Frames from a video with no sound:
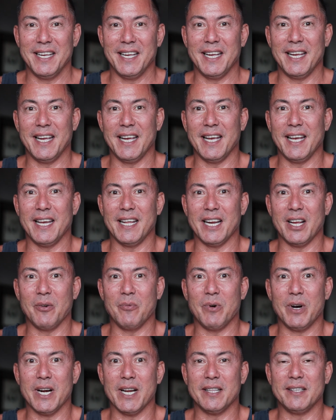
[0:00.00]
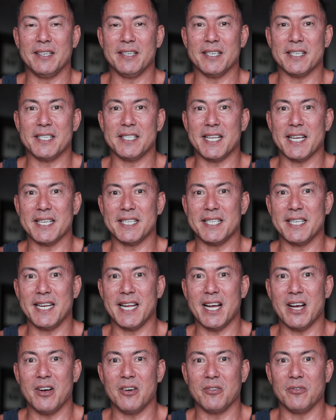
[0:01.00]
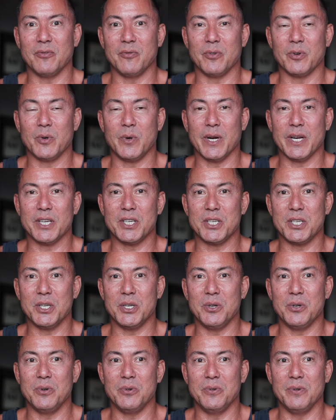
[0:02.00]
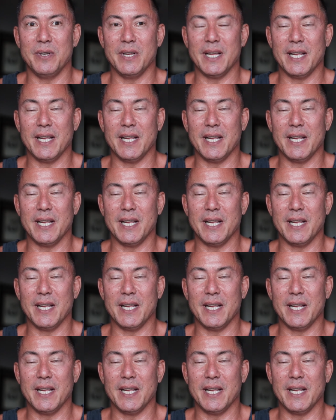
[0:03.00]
And I wanted to just test it out, quick shoot.